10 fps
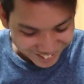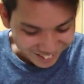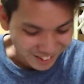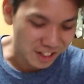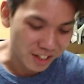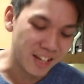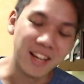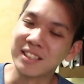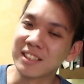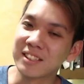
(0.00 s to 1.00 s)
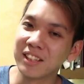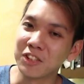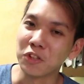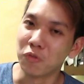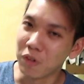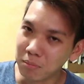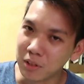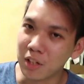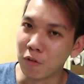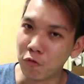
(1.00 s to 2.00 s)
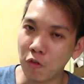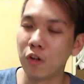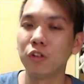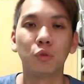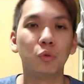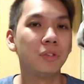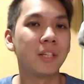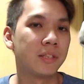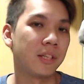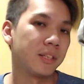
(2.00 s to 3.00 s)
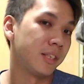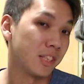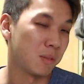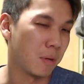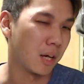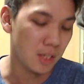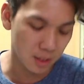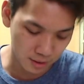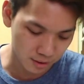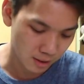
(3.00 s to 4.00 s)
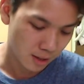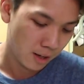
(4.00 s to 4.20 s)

Okay, it has 16 gigs of RAM, DDR4, 2666 MHz.